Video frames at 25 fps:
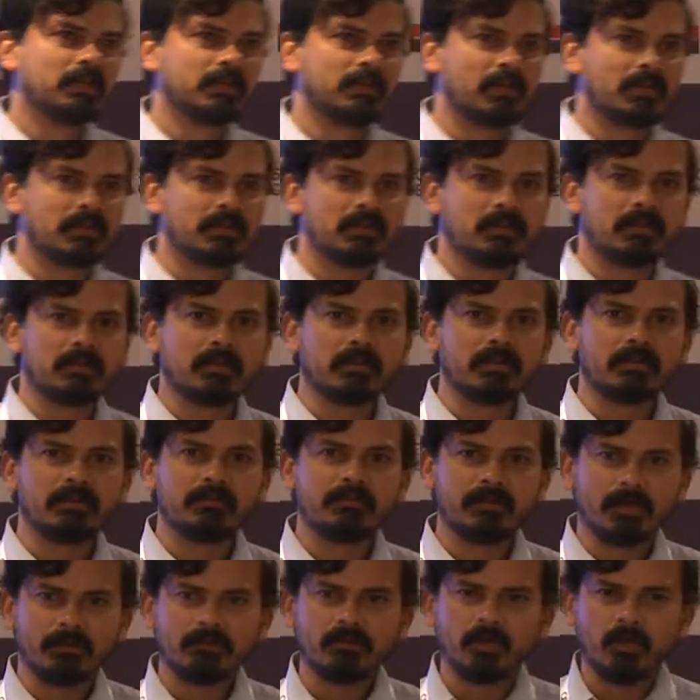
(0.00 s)
that uh,
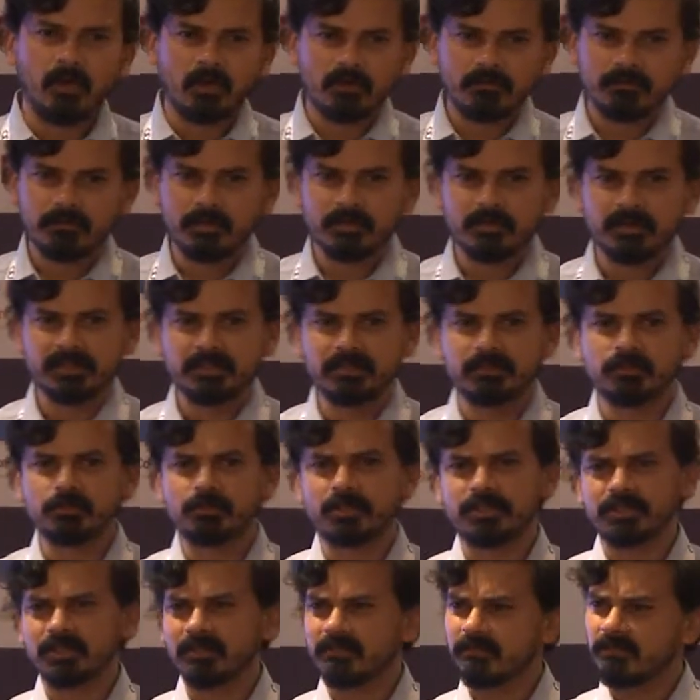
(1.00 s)
we have gone from a
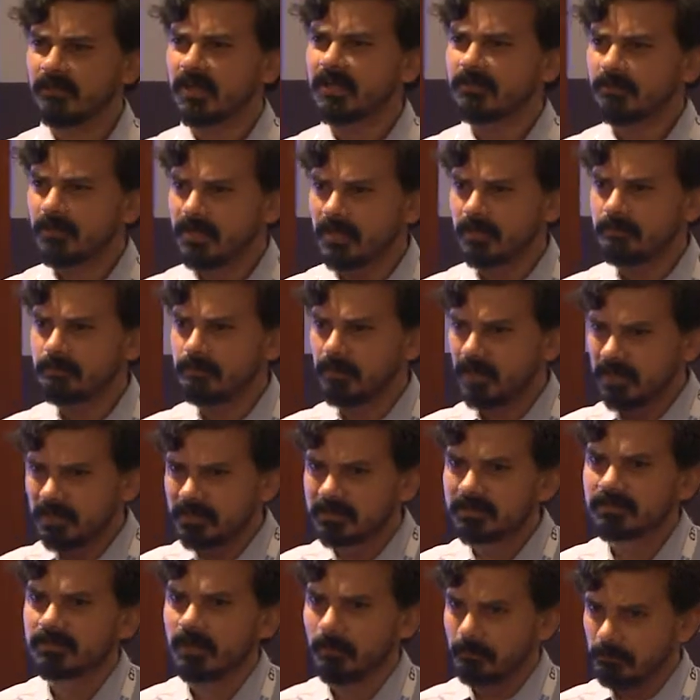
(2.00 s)
situation where we can
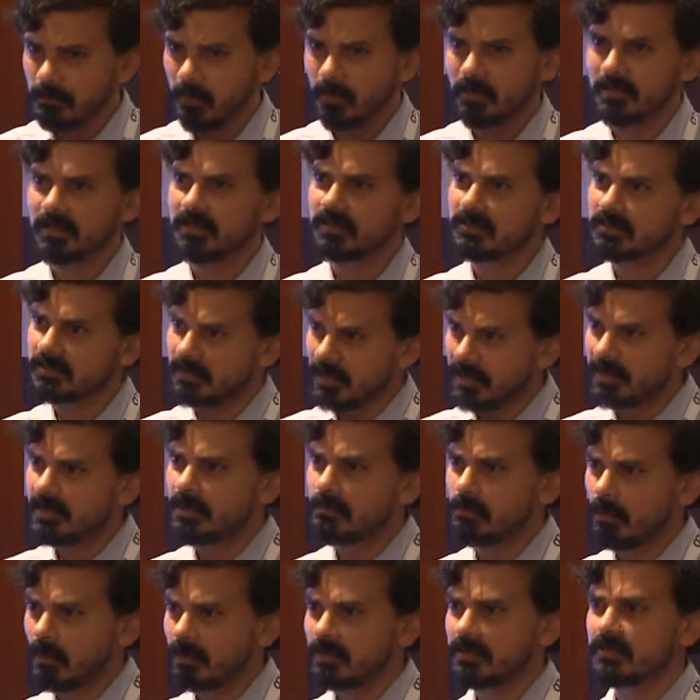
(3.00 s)
build some models, any
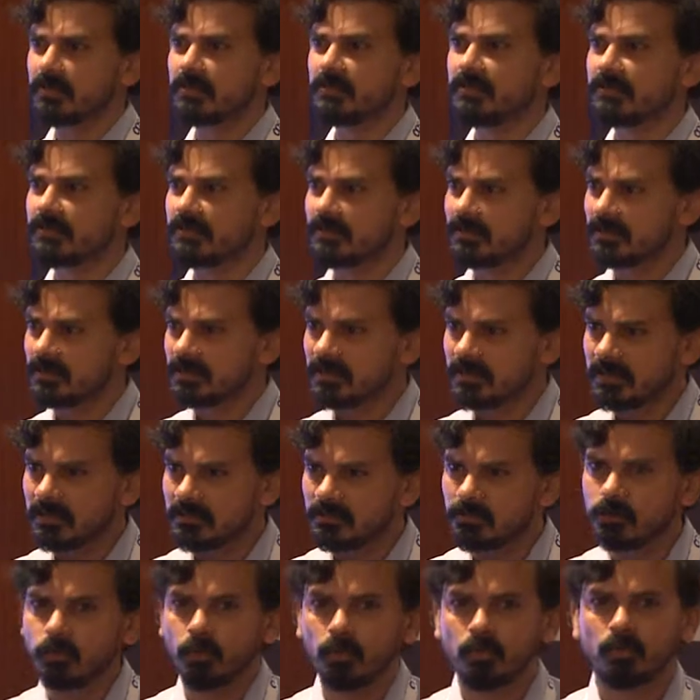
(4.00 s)
models,
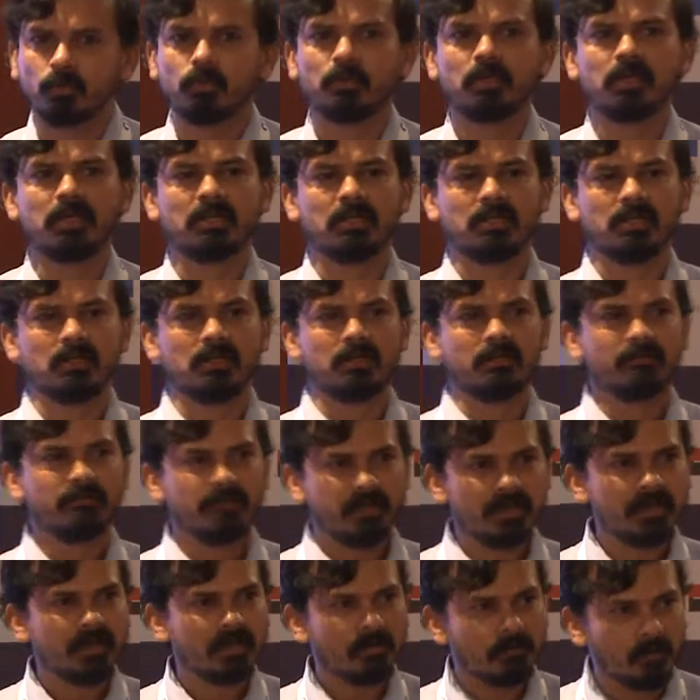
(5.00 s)
to
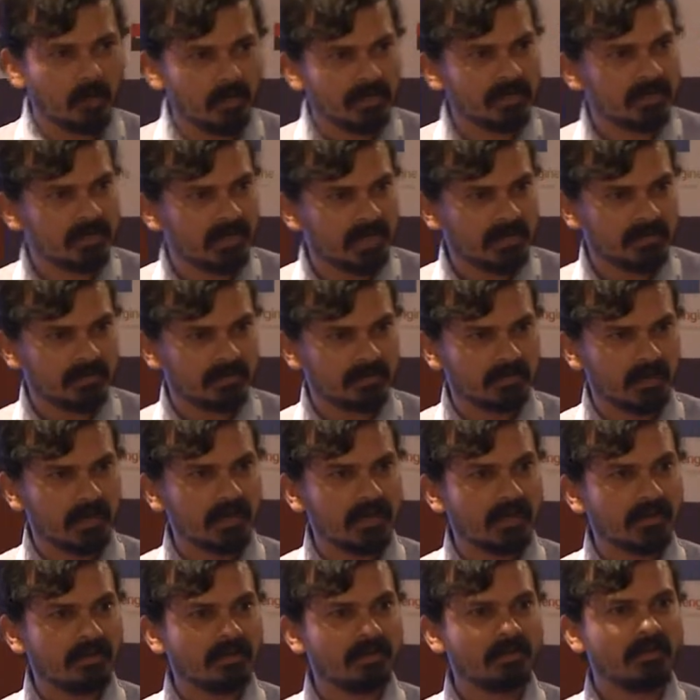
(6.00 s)
we need a model run,
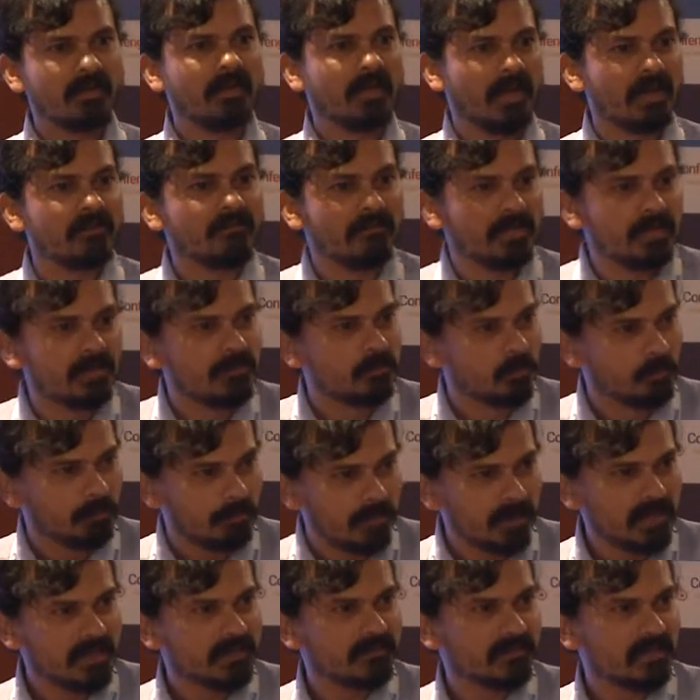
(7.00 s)
running and we need to
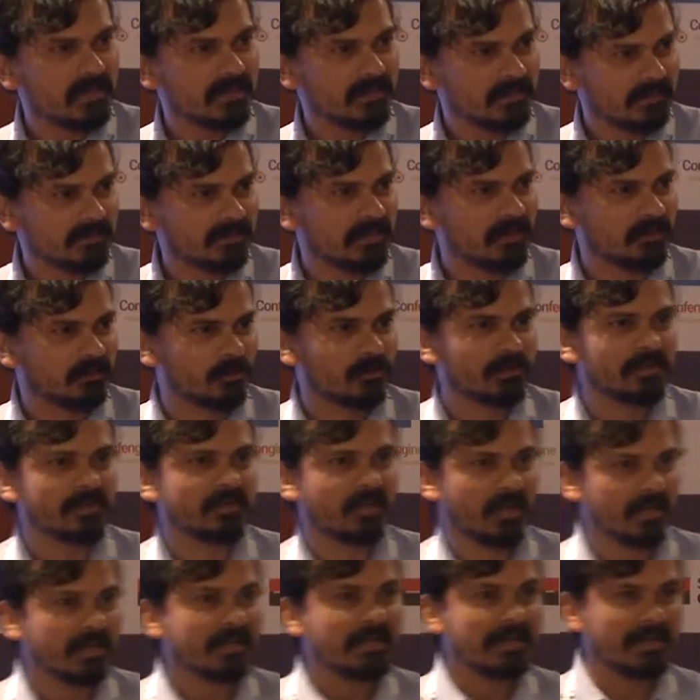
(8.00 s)
believe that it is actually
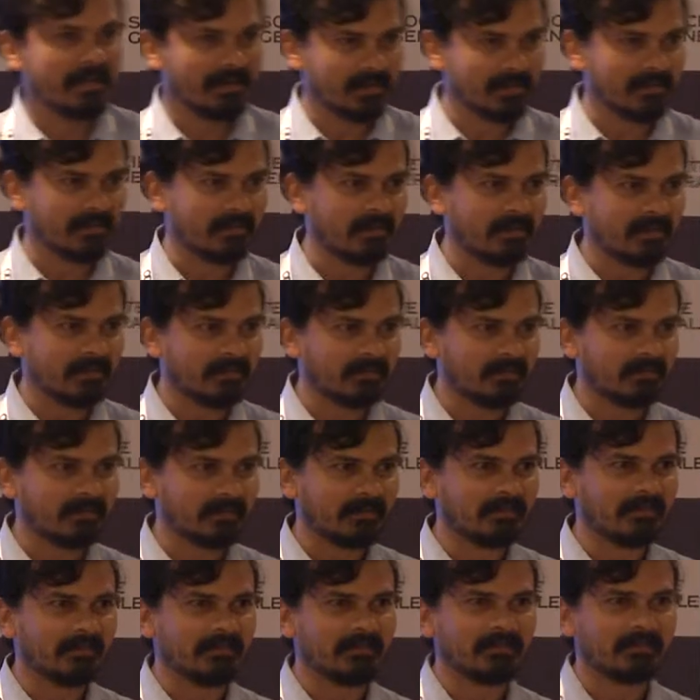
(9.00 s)
running correctly,
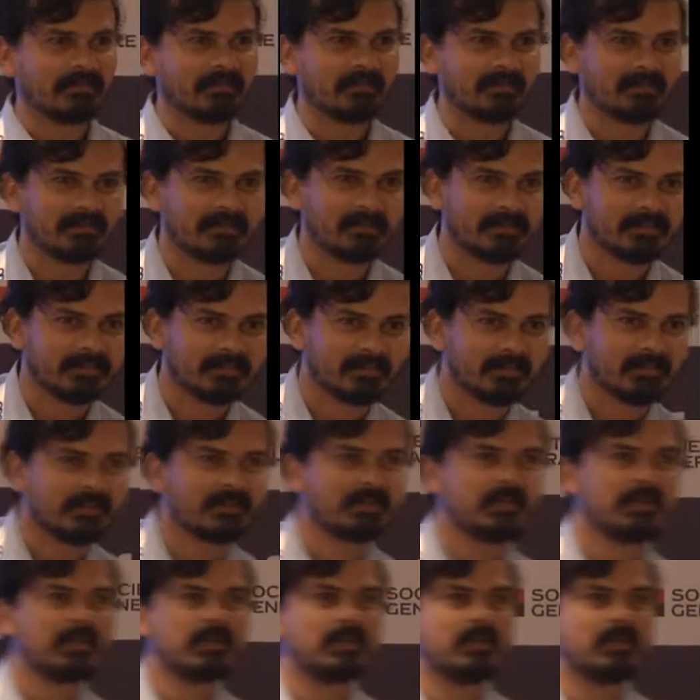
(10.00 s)
right?